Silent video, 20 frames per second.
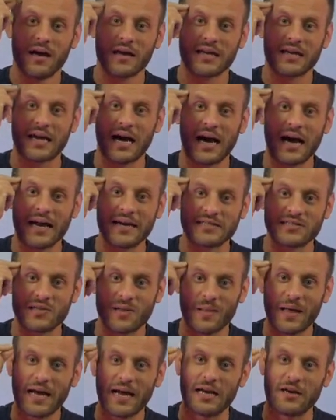God is
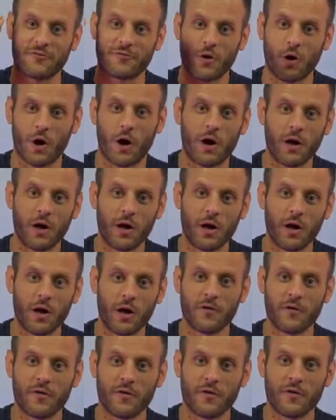life. All of
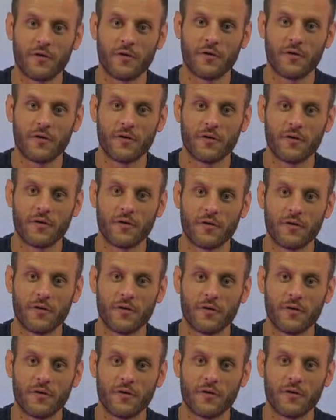life is meant
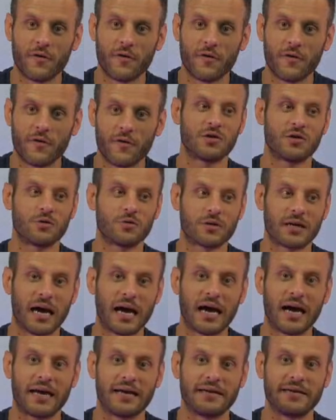to point us to
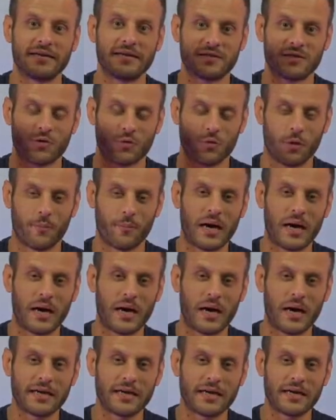God, to
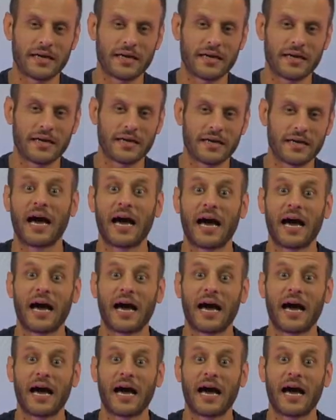remind us, God,
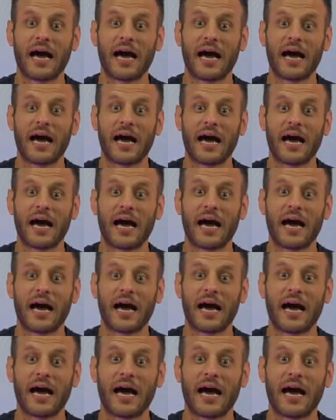we need you.
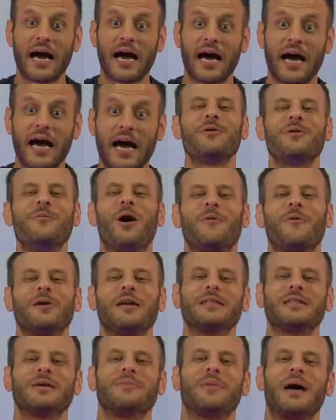Because every moment
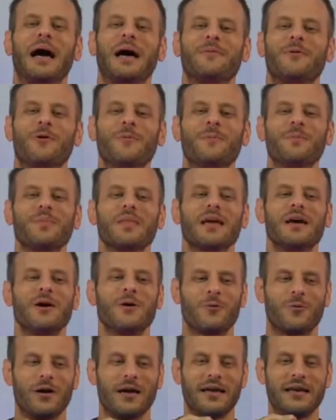in the Bible,
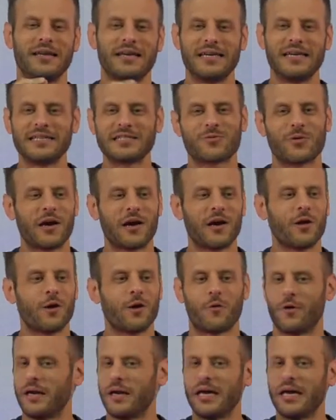when Israel
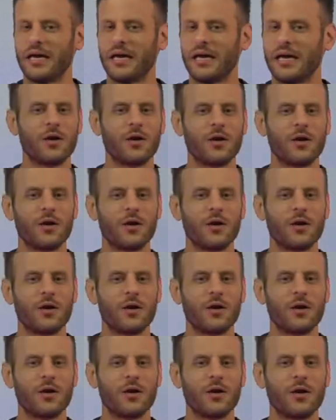or when anyone got in
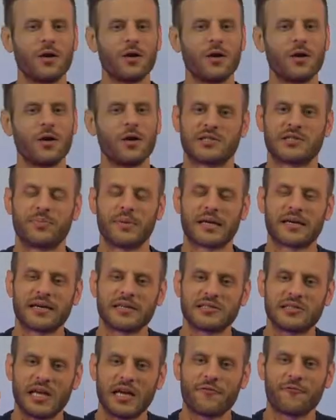trouble, it's
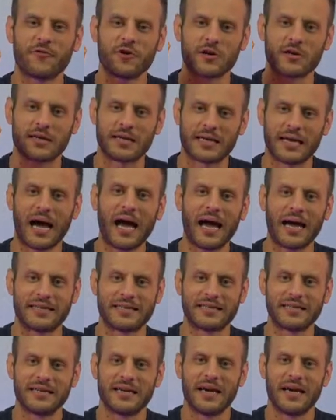because they forgot,